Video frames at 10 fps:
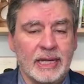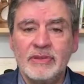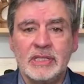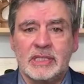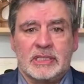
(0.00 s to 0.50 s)

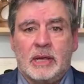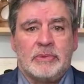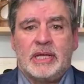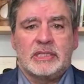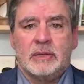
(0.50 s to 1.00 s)
Even
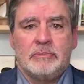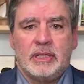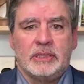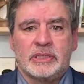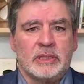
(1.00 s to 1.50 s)
something
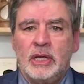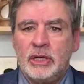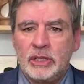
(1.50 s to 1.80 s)
simple as,